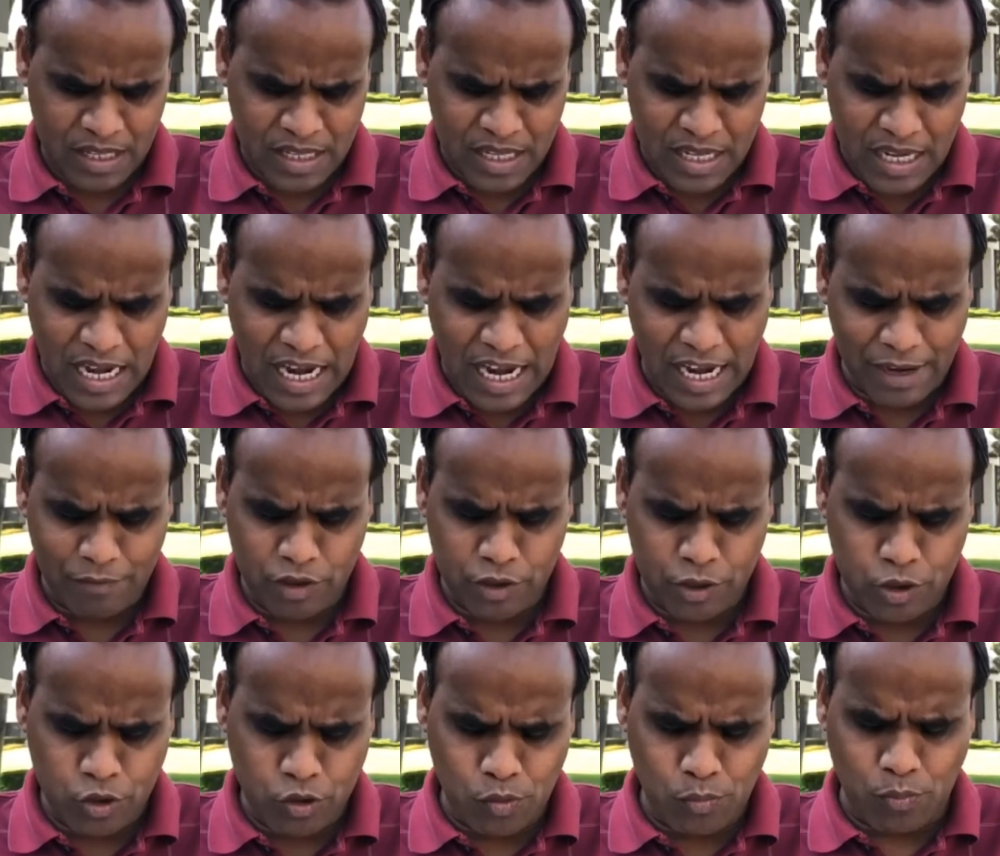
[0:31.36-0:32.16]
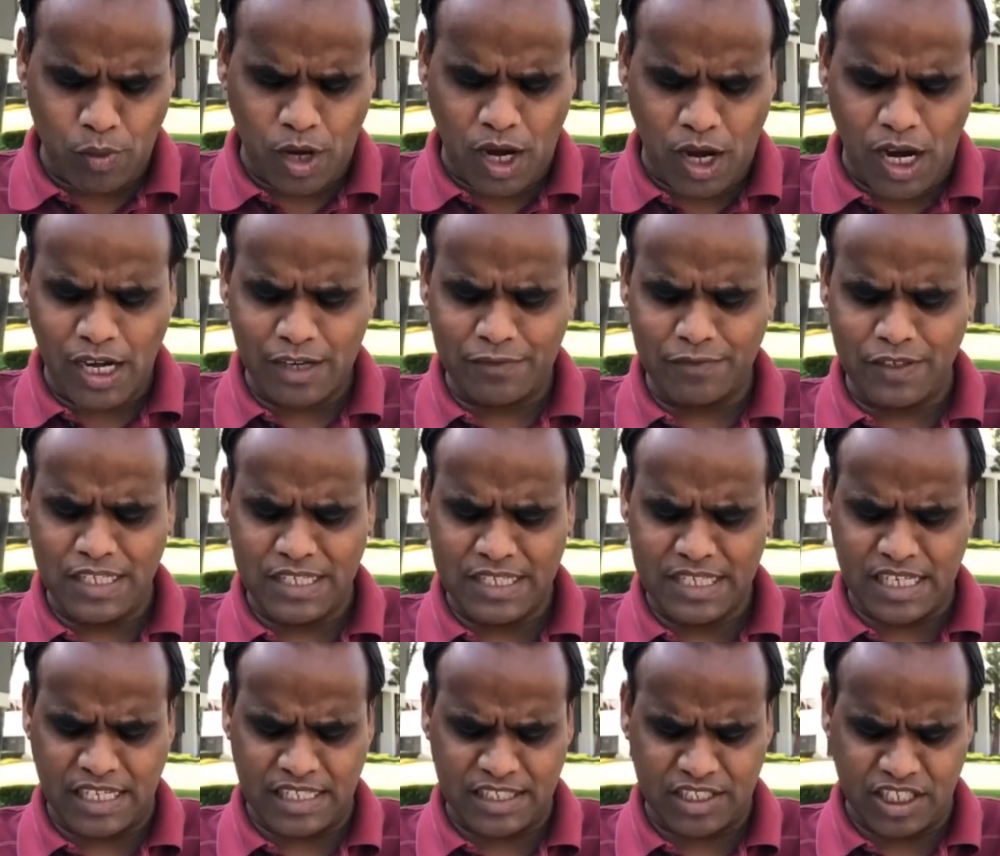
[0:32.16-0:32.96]
I will do marvels
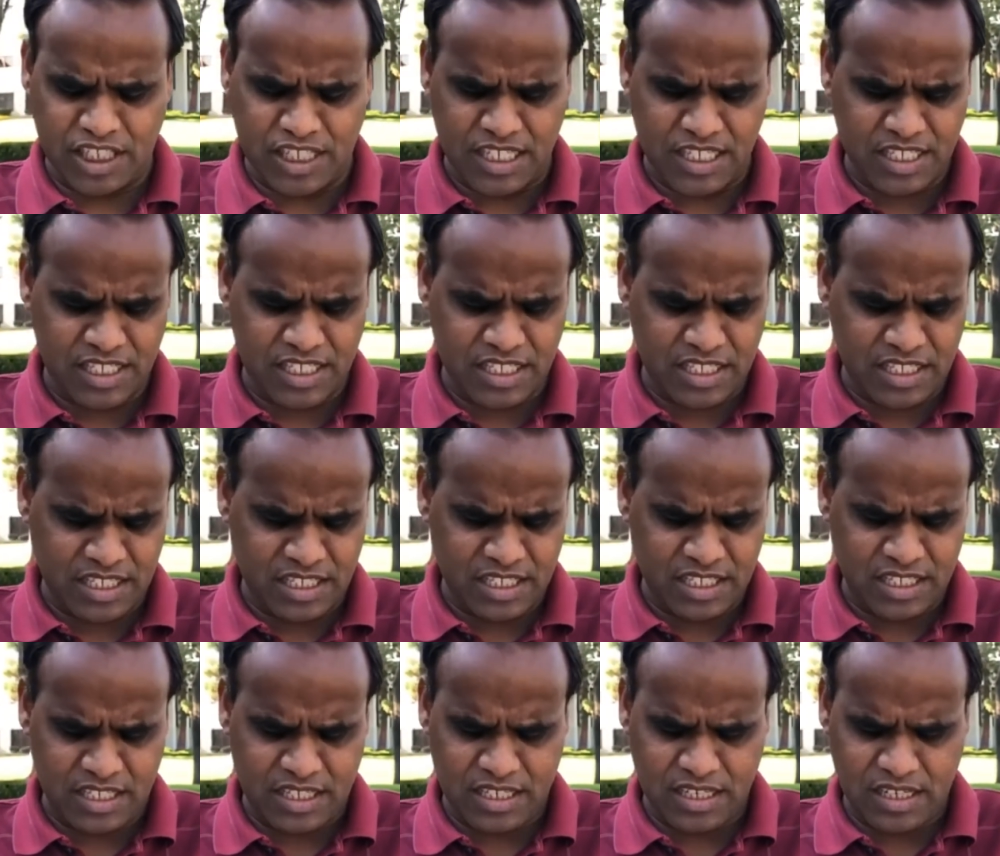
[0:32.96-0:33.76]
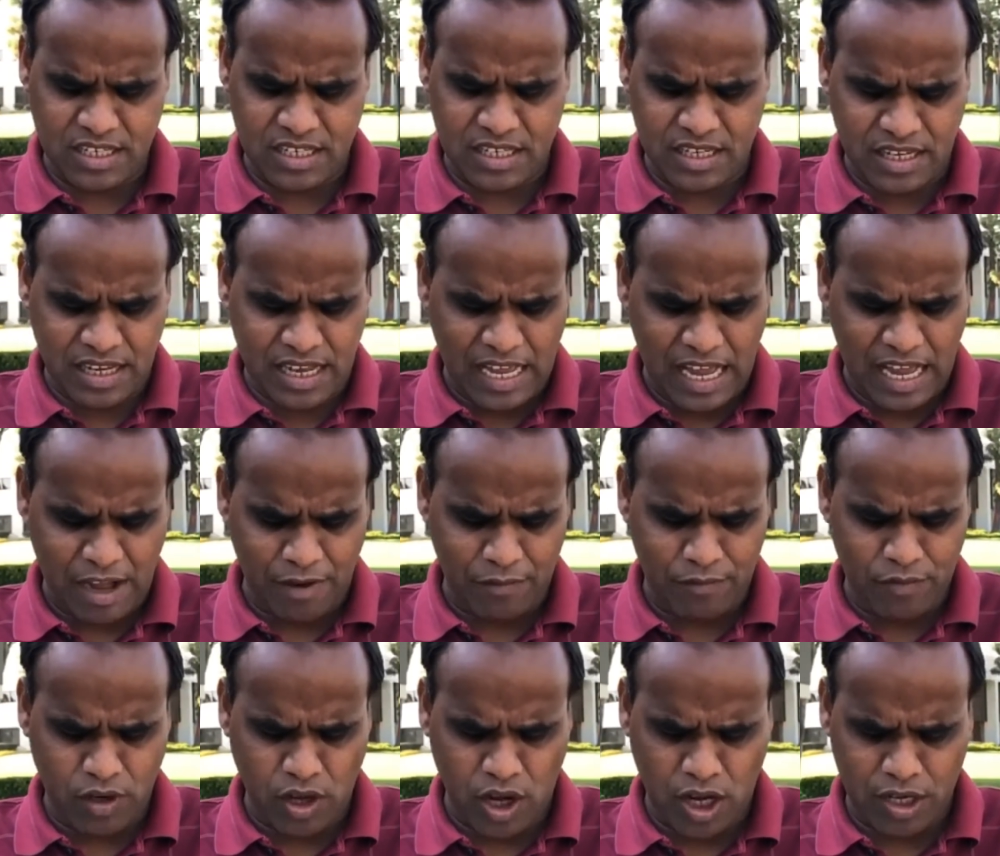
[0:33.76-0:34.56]
such as have
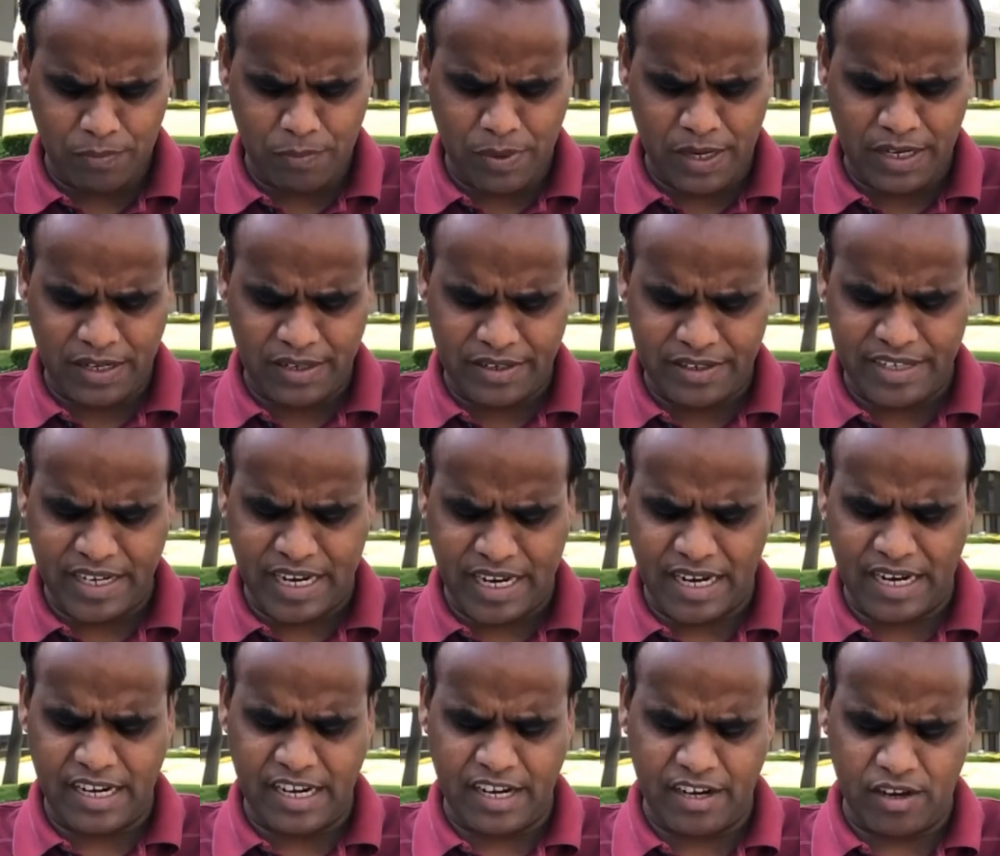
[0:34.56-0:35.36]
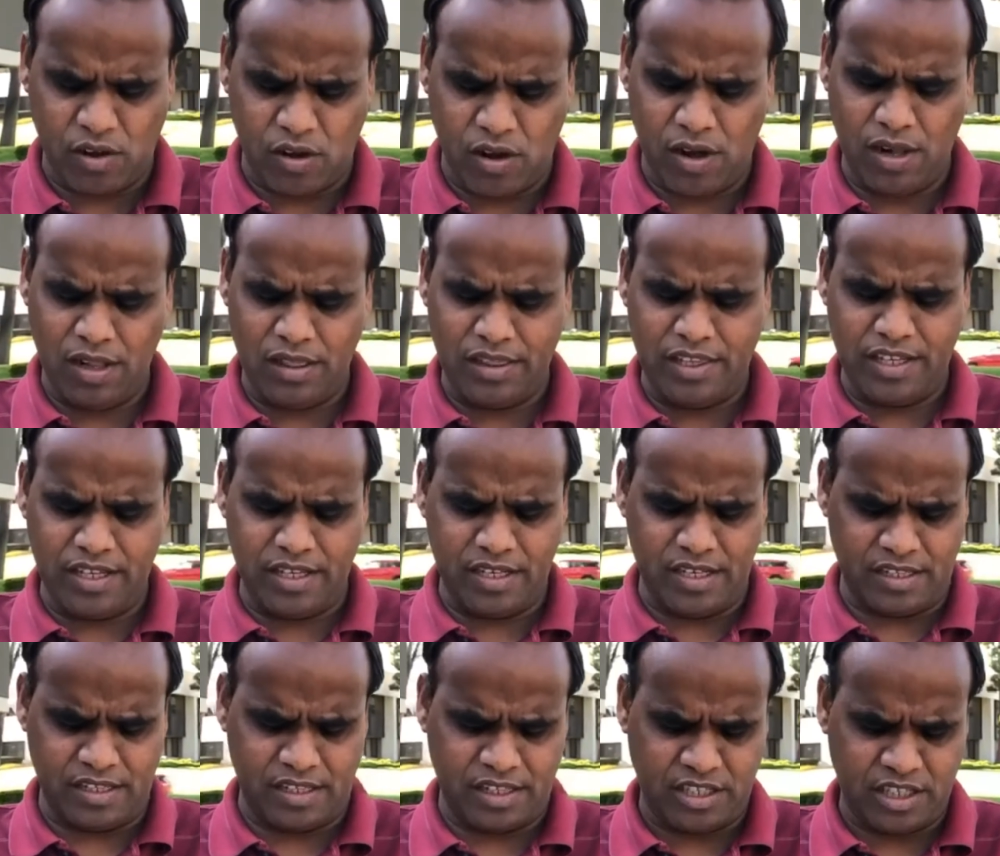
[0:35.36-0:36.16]
not been done in all the
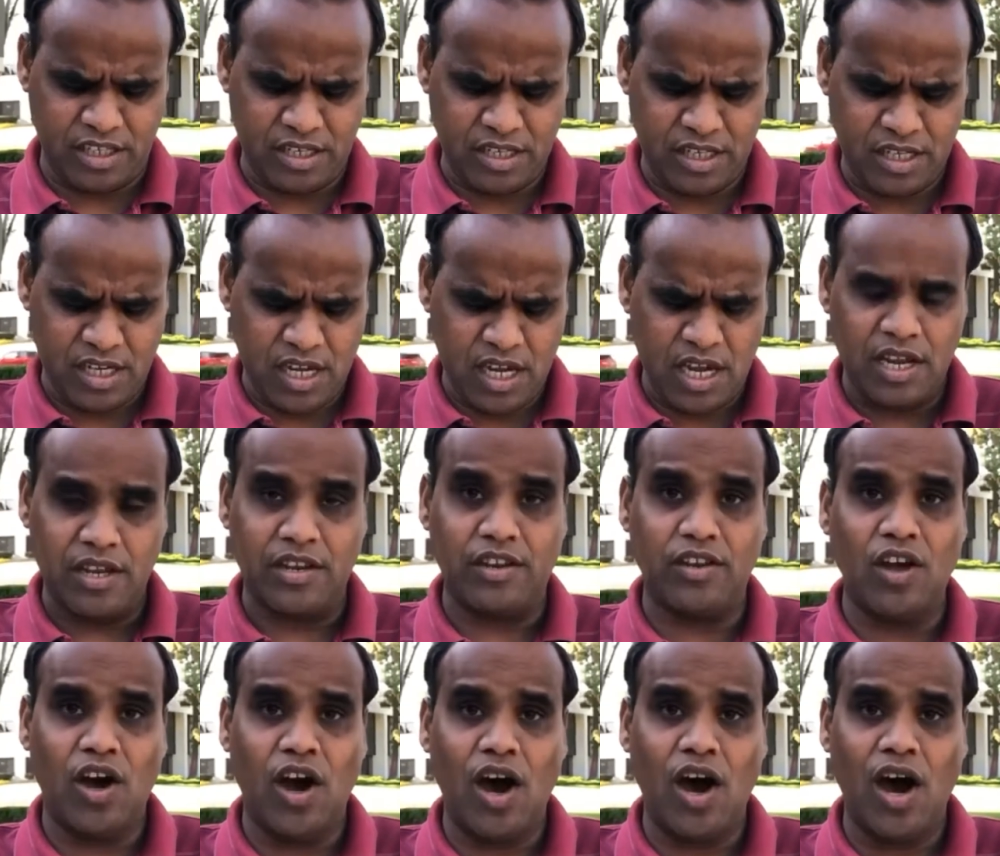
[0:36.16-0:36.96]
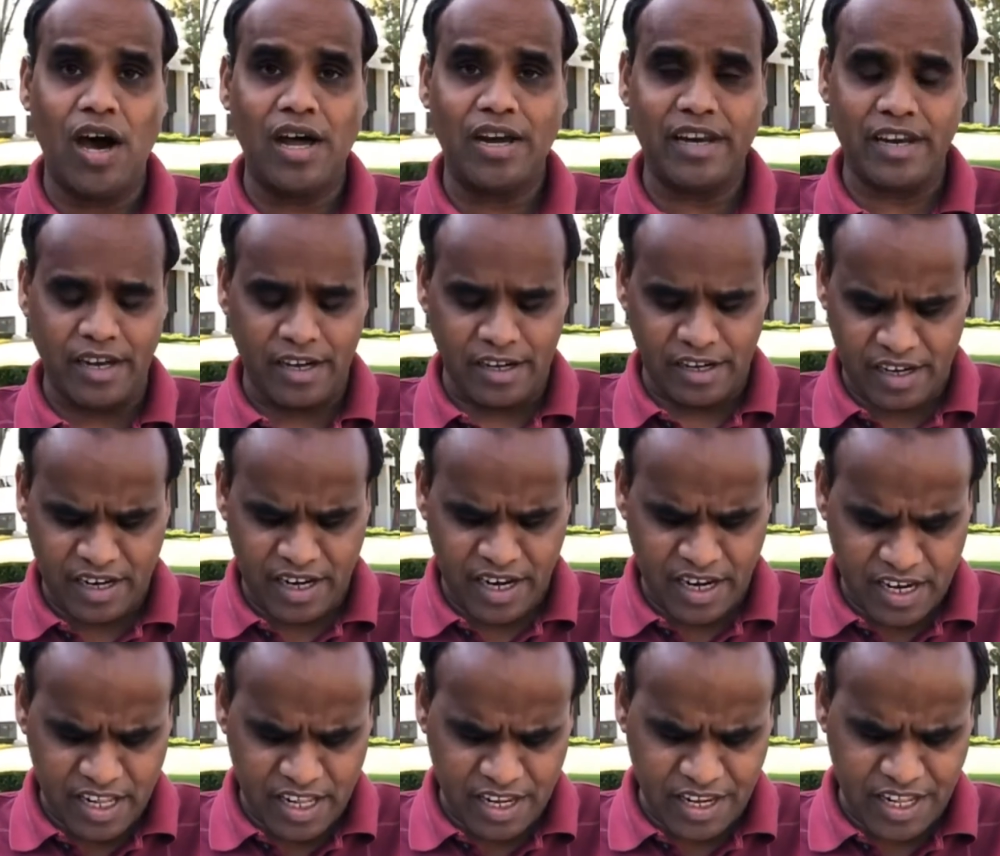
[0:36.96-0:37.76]
earth nor in
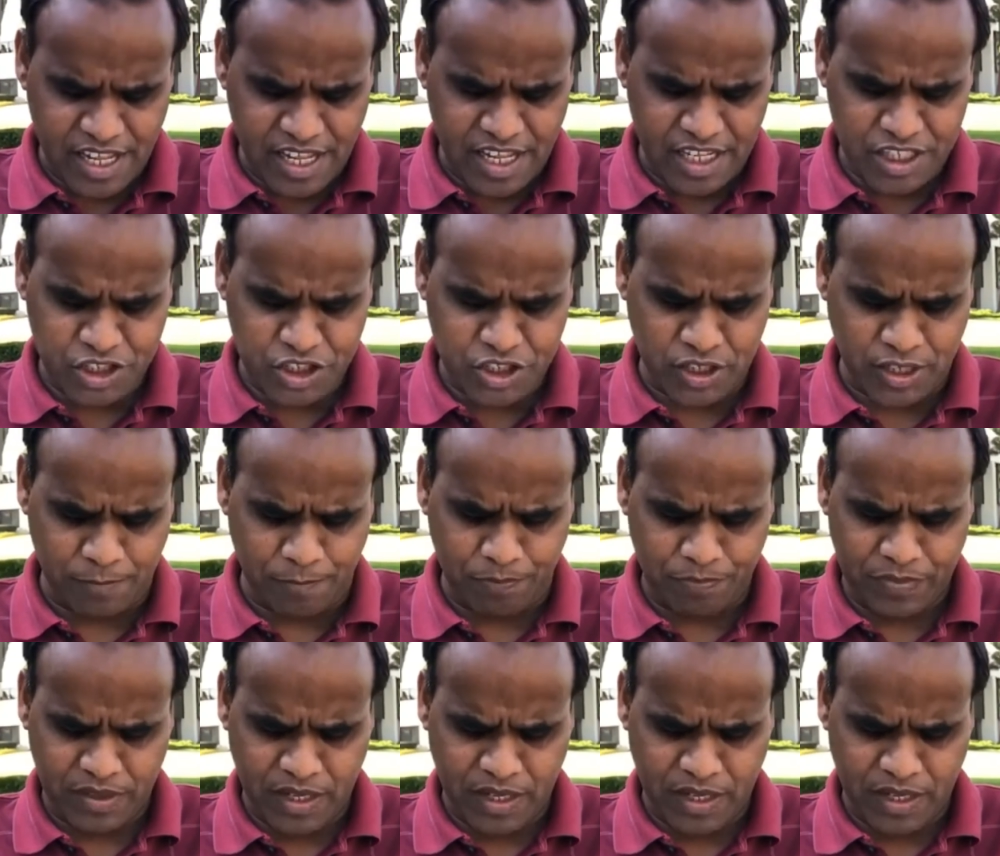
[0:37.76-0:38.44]
any nation.